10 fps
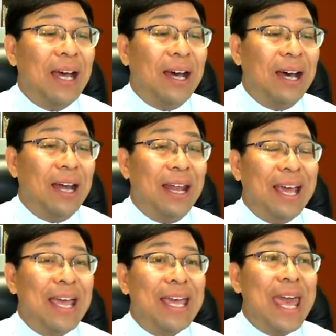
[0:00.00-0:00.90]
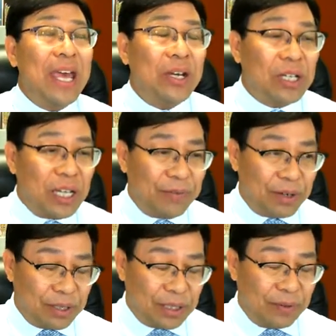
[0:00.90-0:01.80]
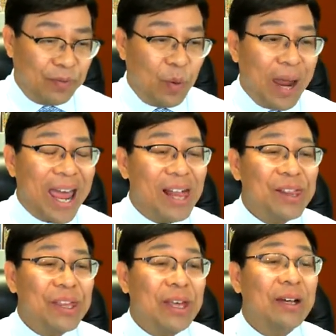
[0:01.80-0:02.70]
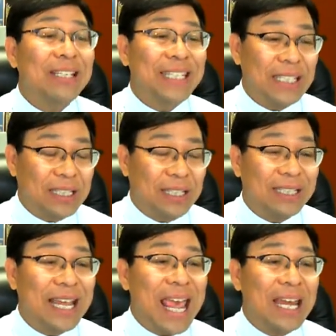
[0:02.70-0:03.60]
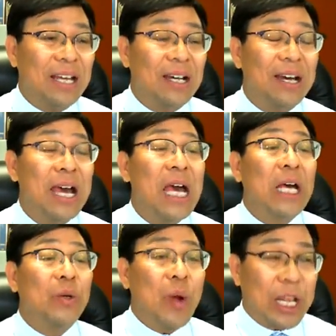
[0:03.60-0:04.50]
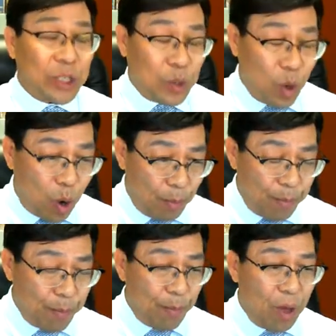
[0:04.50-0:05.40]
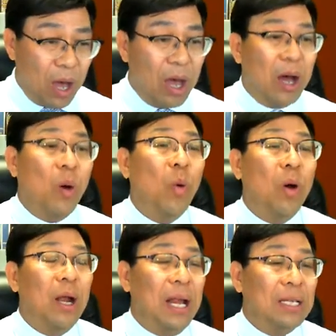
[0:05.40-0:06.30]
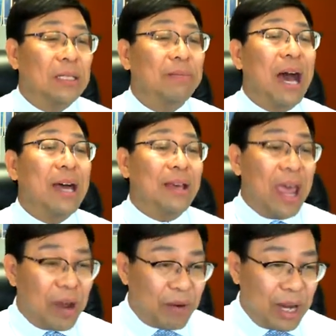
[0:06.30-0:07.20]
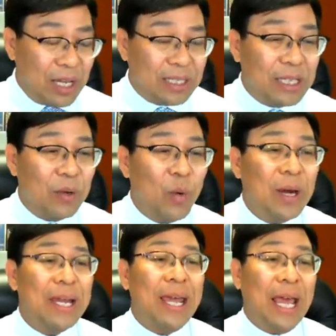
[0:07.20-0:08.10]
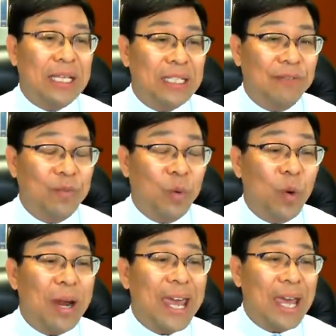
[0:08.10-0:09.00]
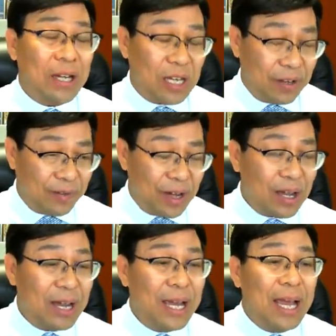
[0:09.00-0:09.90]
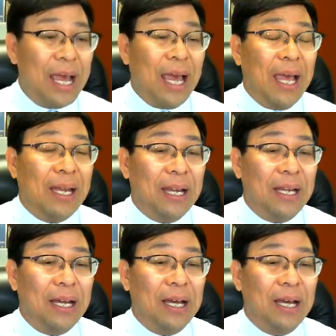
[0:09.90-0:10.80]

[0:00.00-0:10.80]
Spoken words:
like caregivers for healthcare assistant in a rest home, or like some other areas working as for caregiver. And then